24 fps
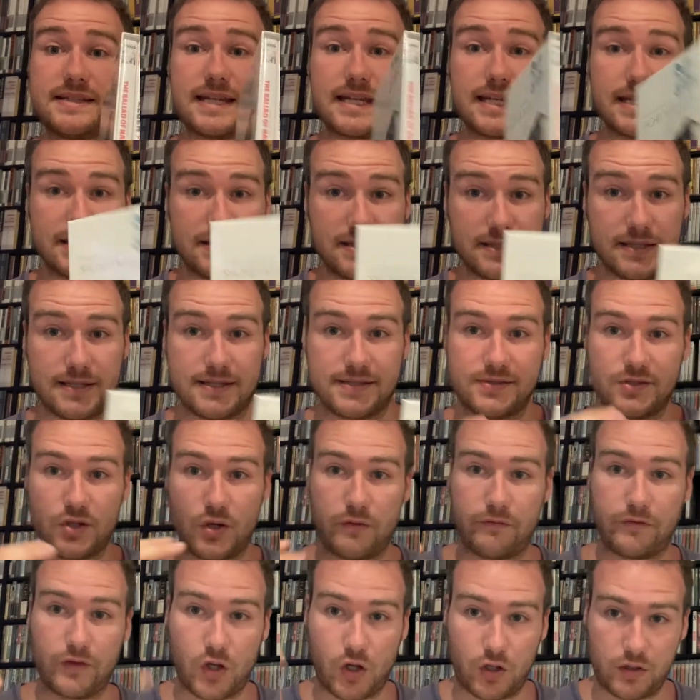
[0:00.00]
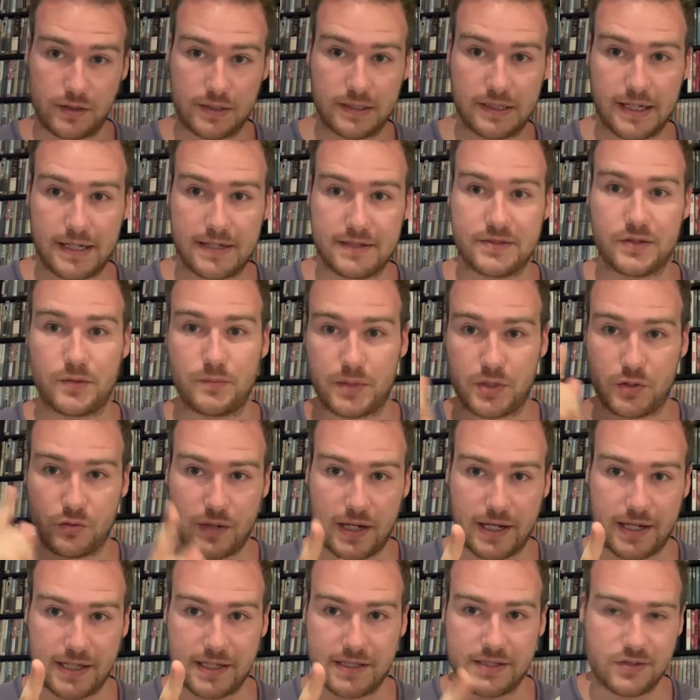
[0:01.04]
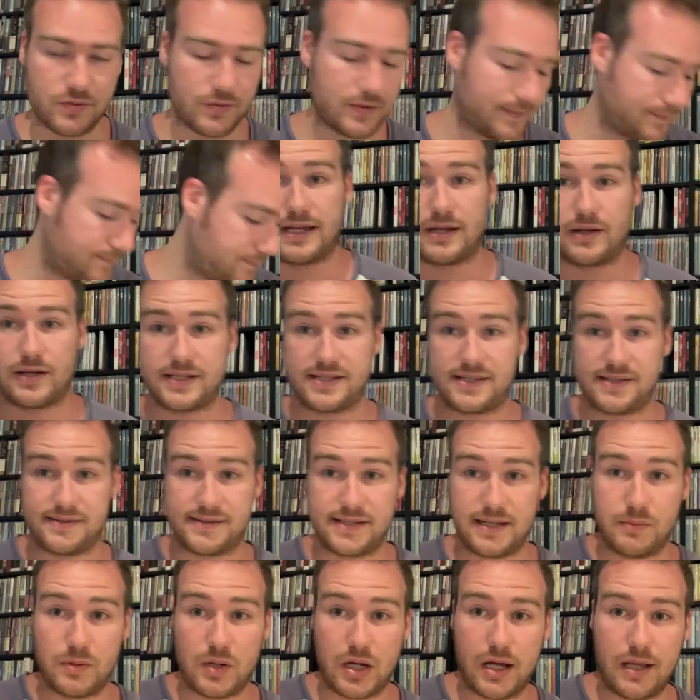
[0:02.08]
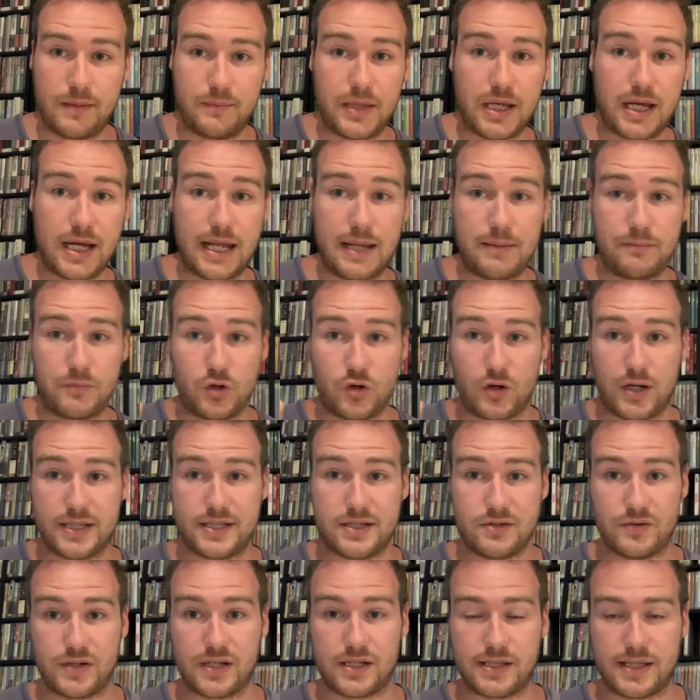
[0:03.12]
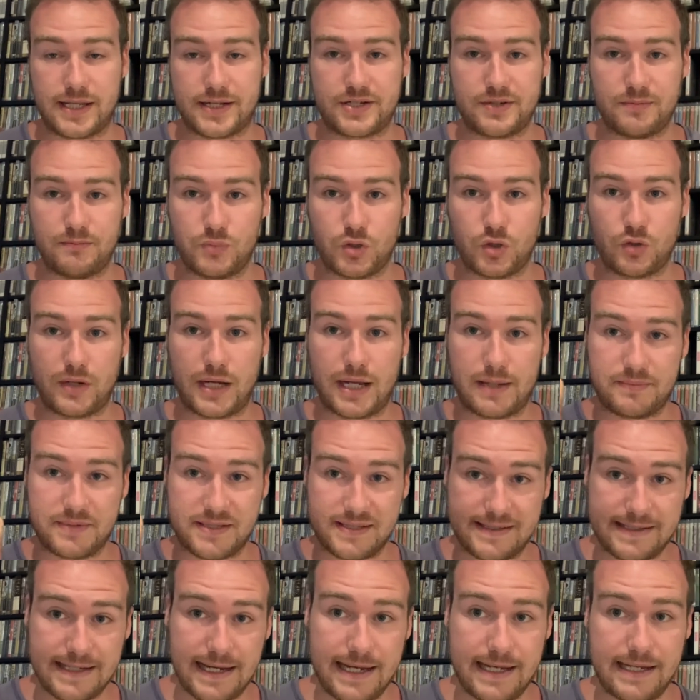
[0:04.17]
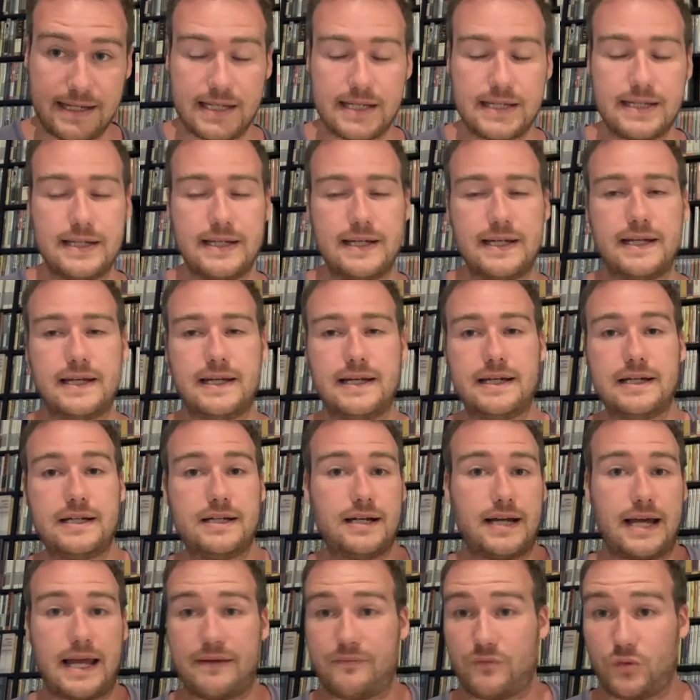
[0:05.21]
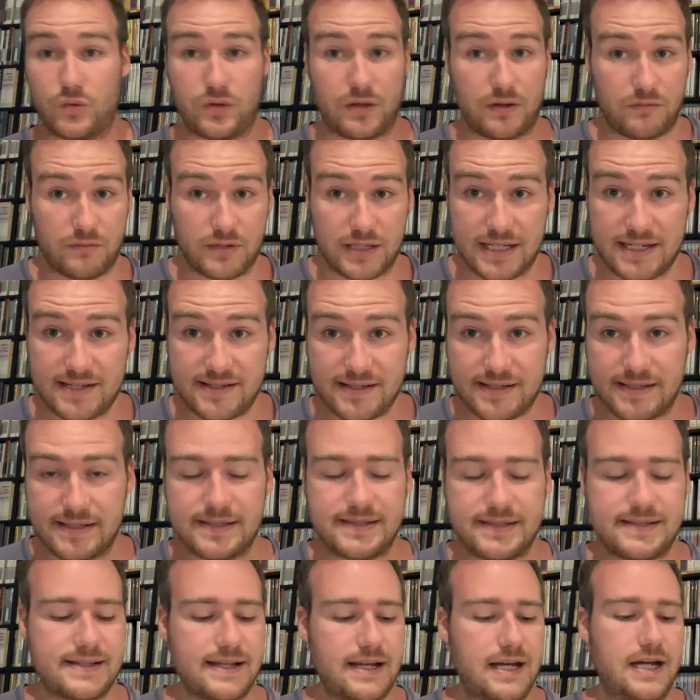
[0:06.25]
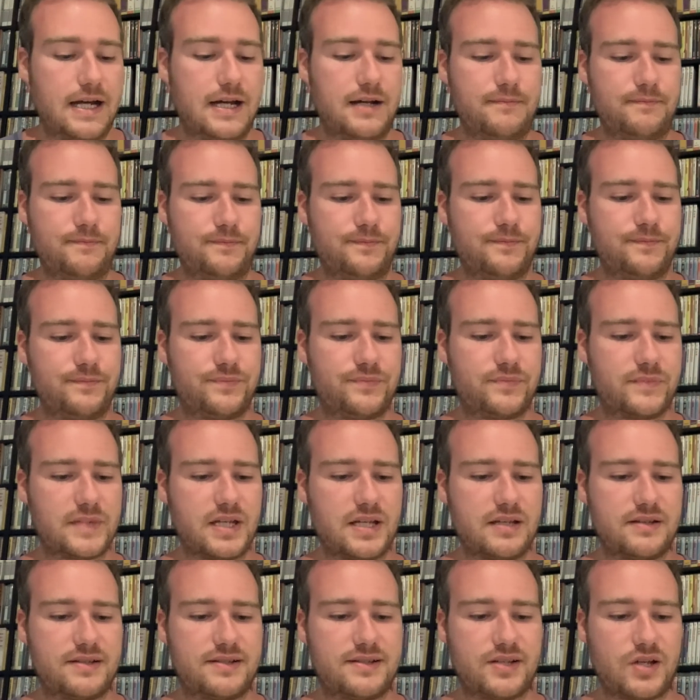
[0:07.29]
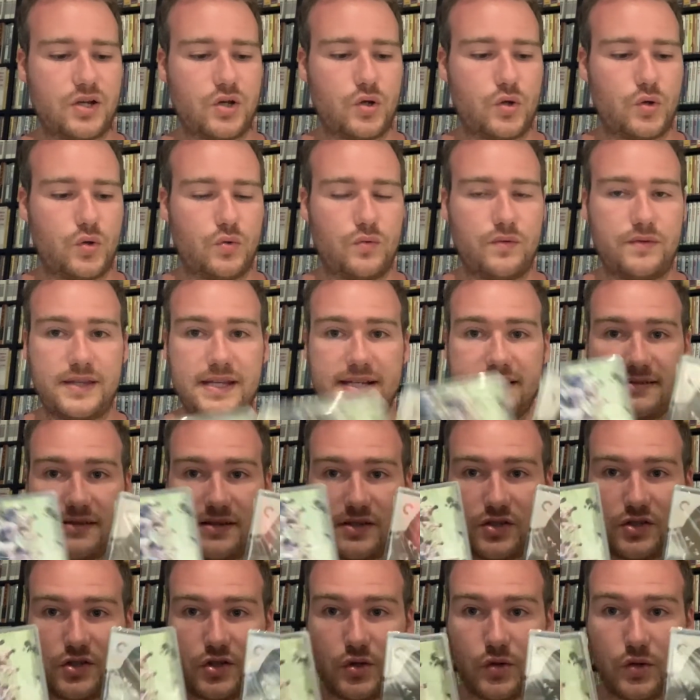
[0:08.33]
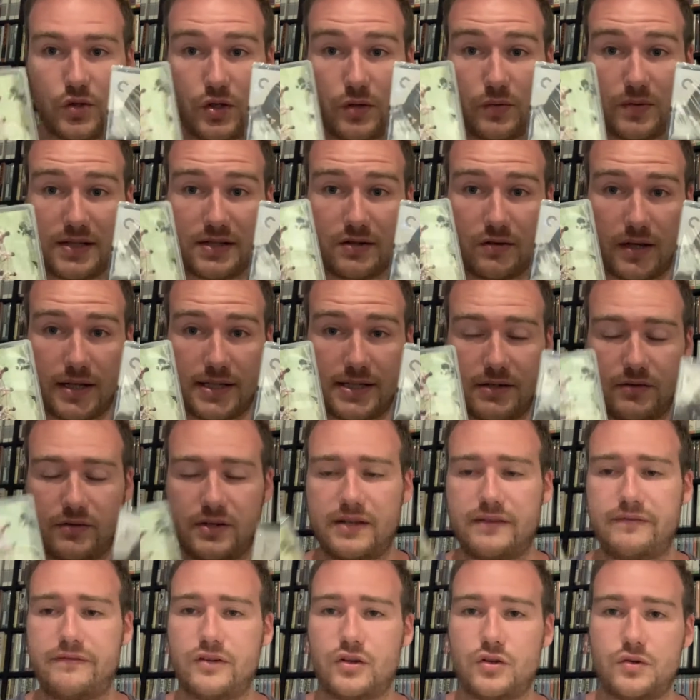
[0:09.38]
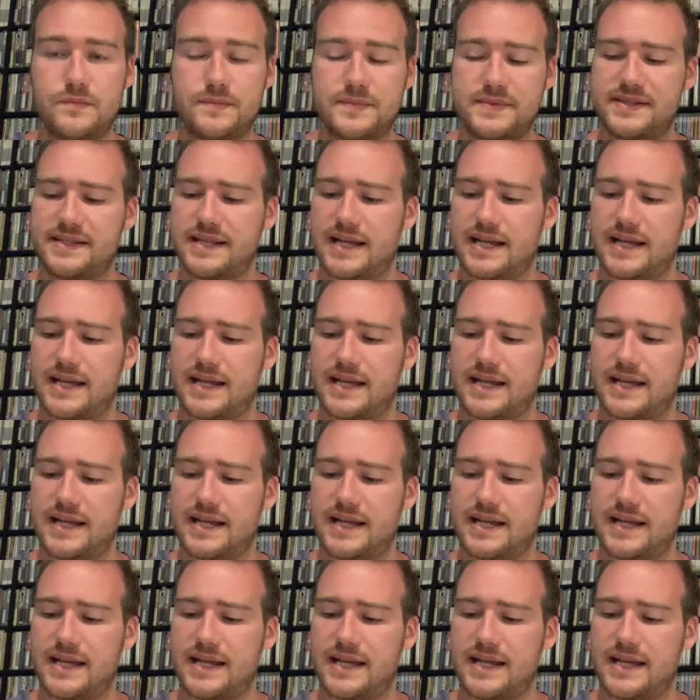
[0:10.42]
into this over the holidays. I'll be cracking into it. As you can see behind me, I am Criterion Collection Blu-ray up to date. I have all their releases. So these are the two newest Criterion films.